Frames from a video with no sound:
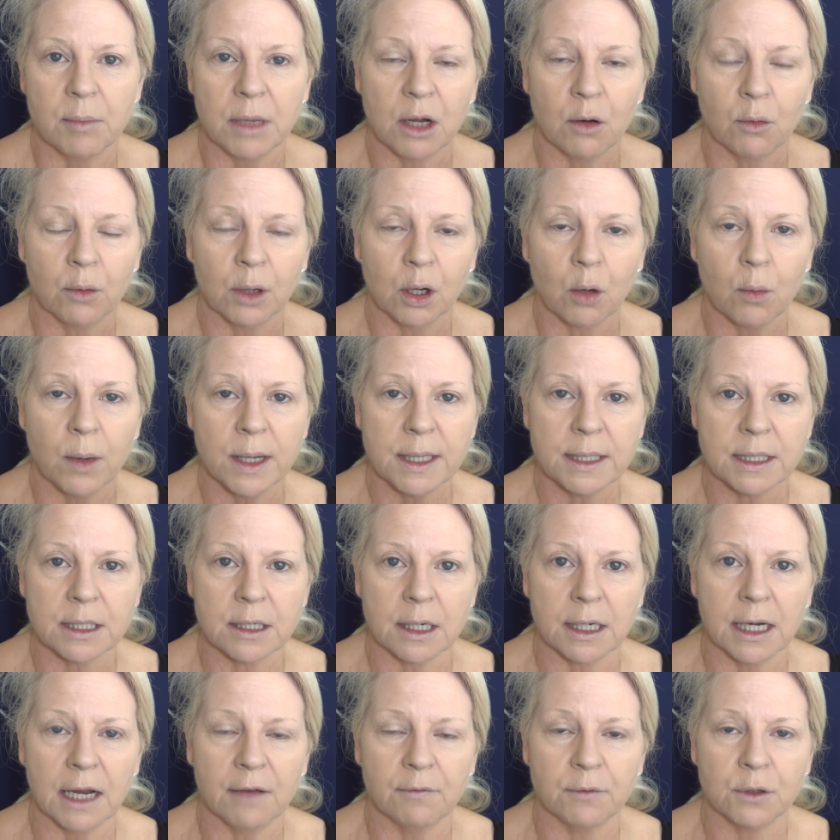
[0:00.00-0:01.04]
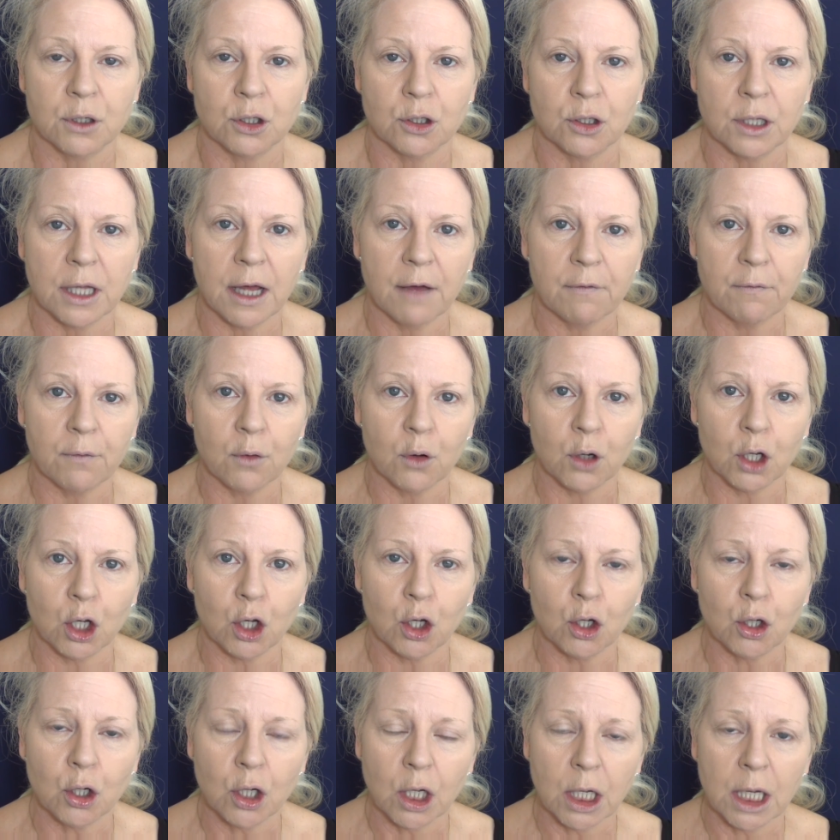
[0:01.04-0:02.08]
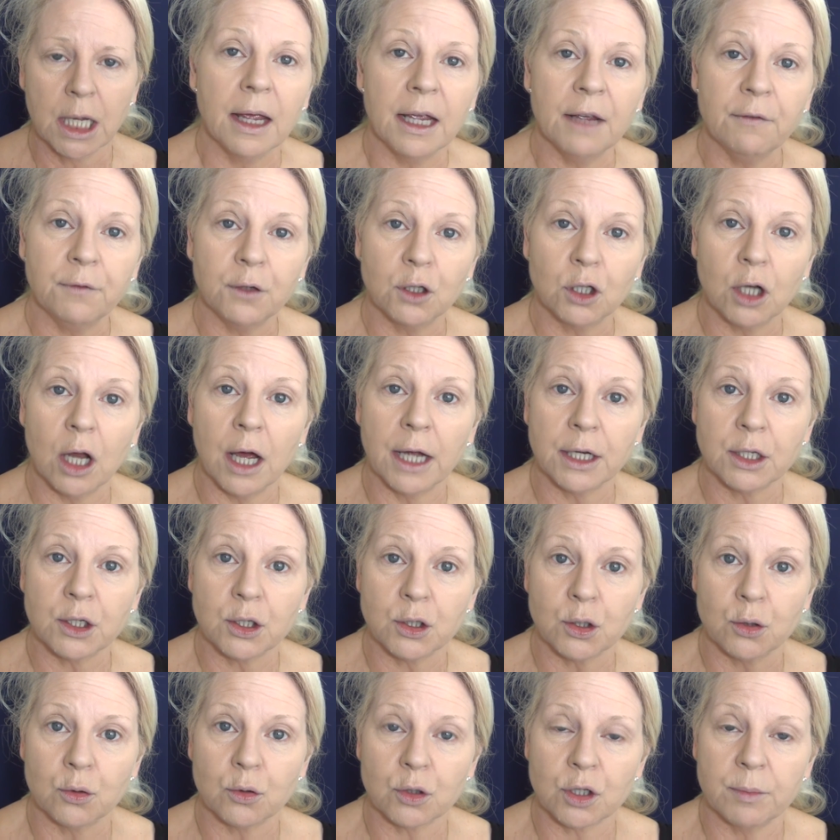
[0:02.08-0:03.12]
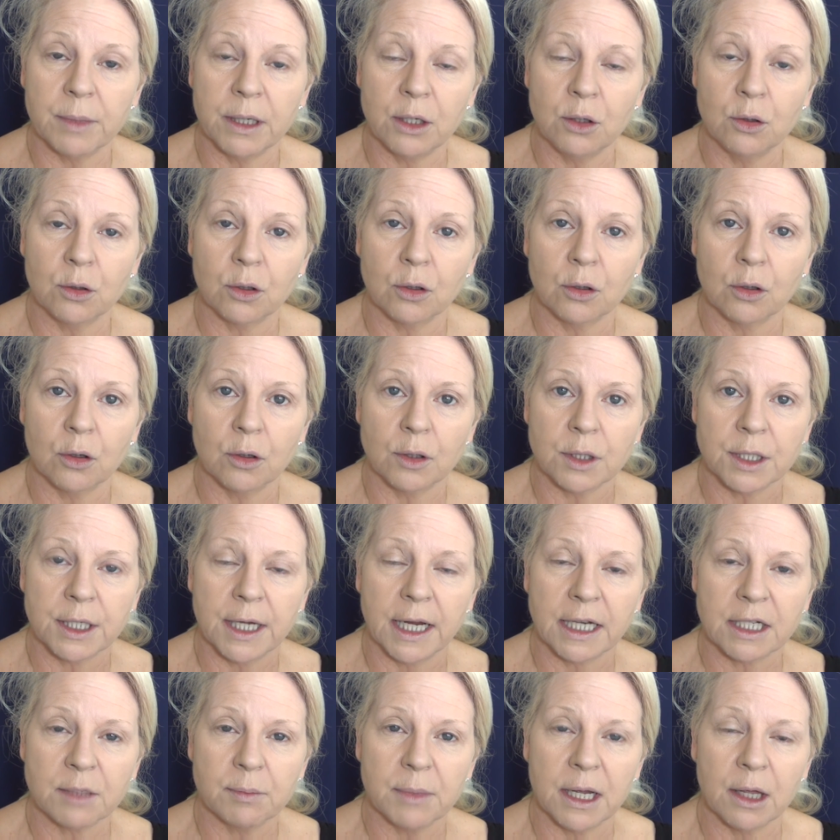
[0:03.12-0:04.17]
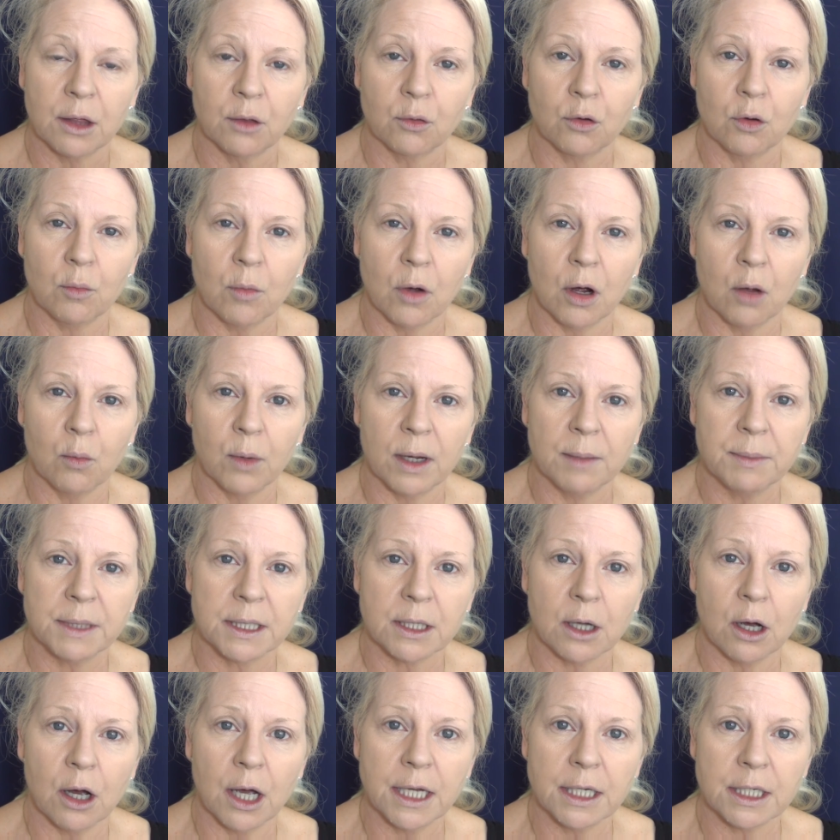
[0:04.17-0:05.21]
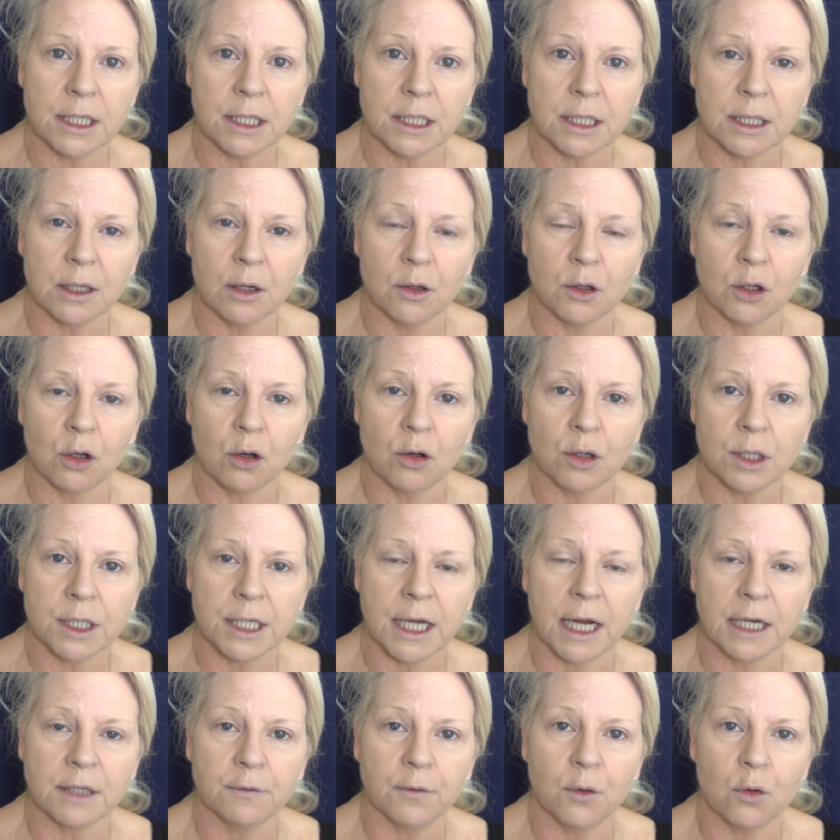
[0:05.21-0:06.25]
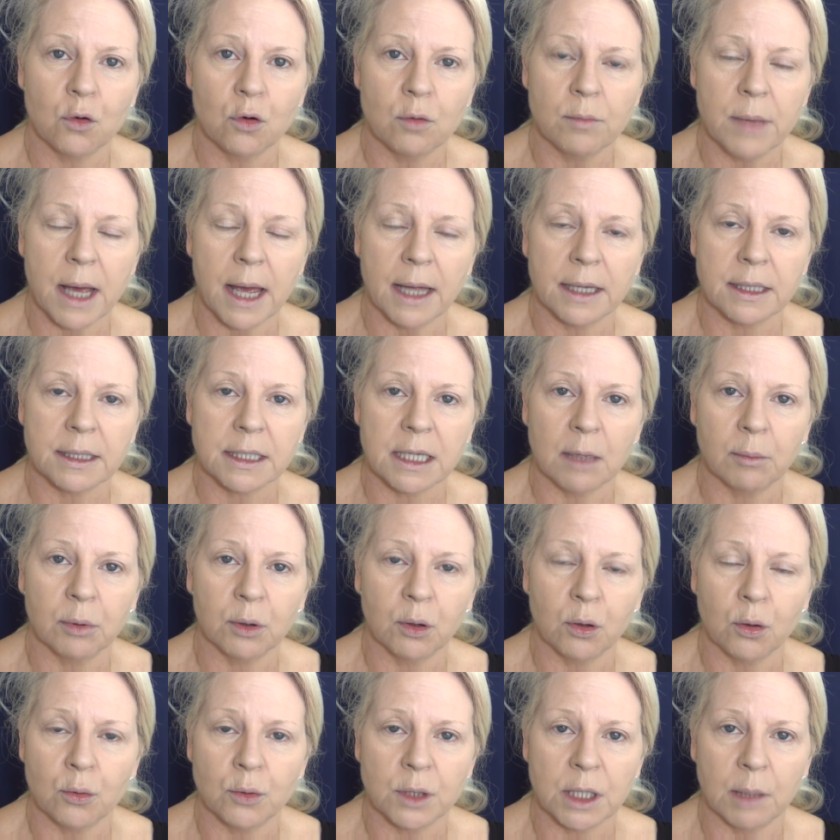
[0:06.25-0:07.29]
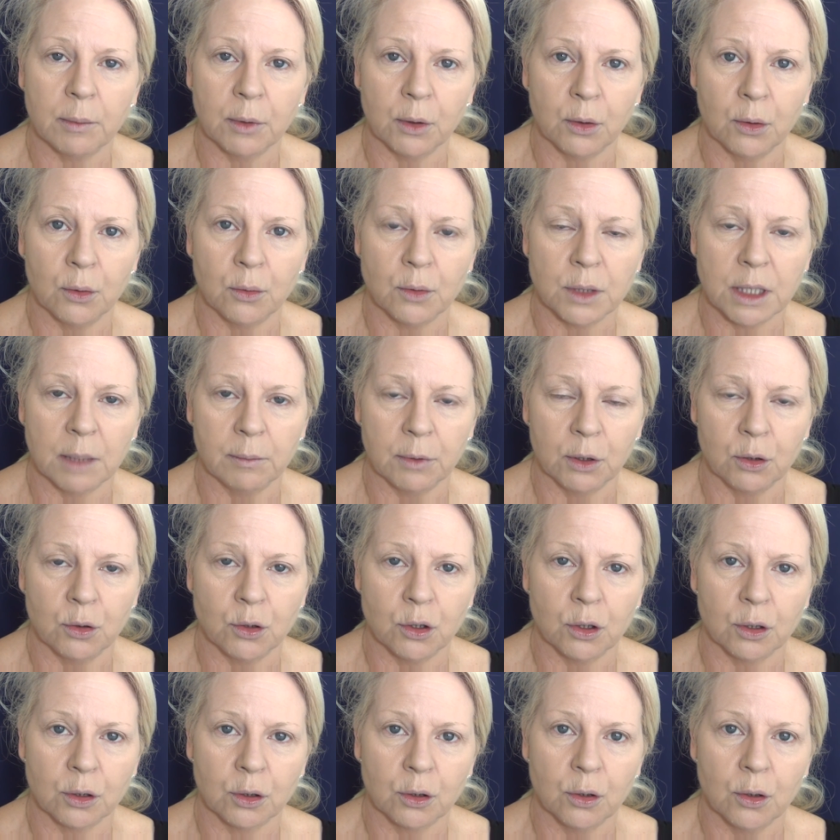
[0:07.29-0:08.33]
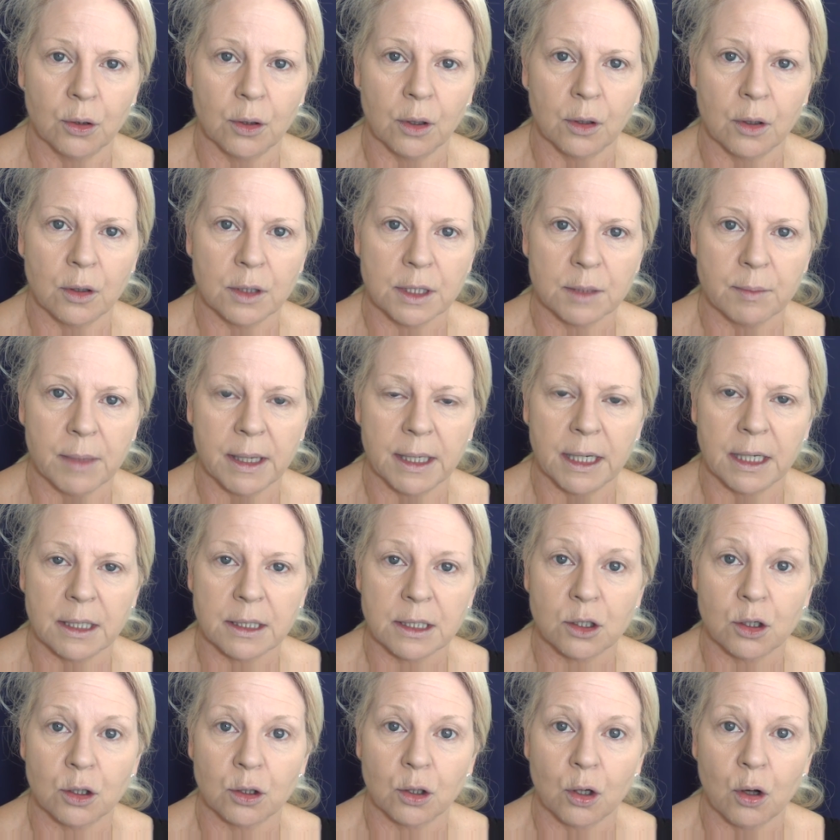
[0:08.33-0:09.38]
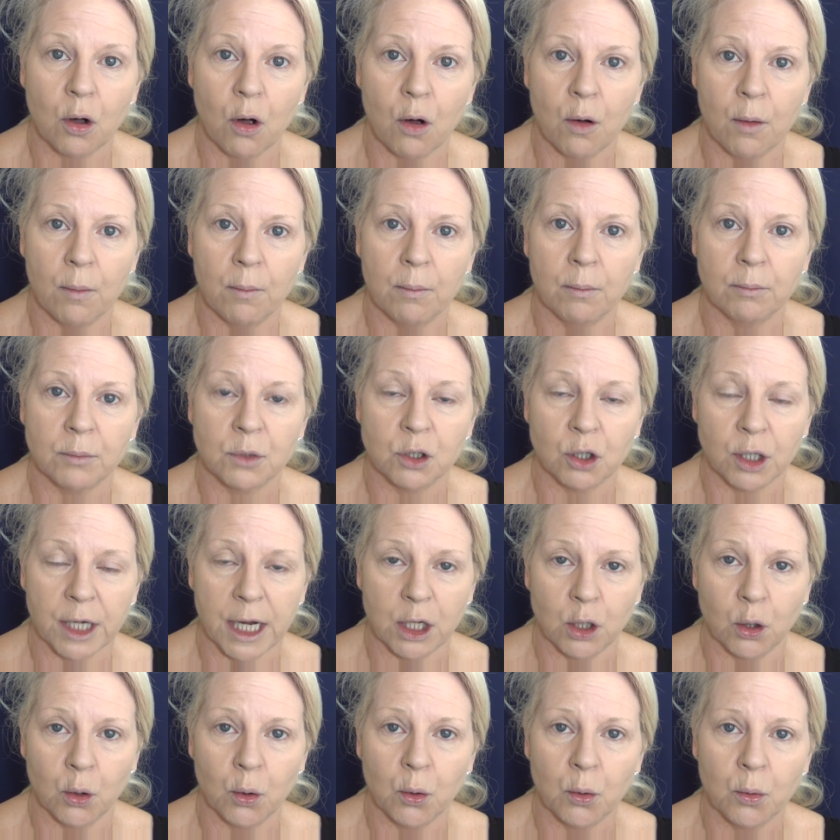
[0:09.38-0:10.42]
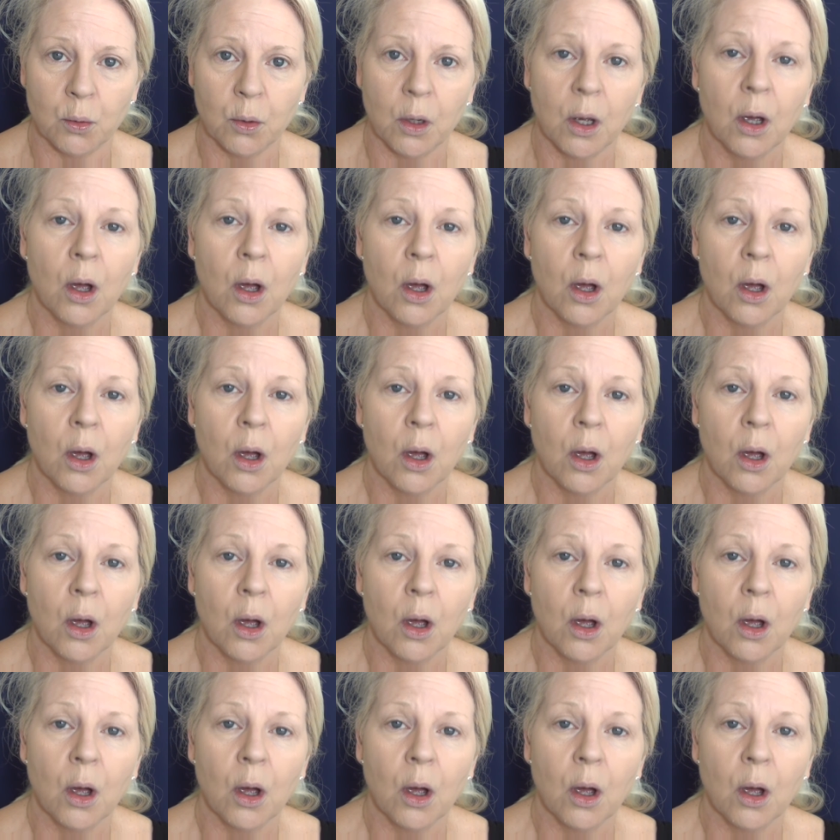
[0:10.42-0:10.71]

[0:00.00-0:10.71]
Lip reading: me a request. I'd love to do that for you. If you'd like to talk to me, you can contact me through my website on the contact form at www.cougarcosmetics.com.au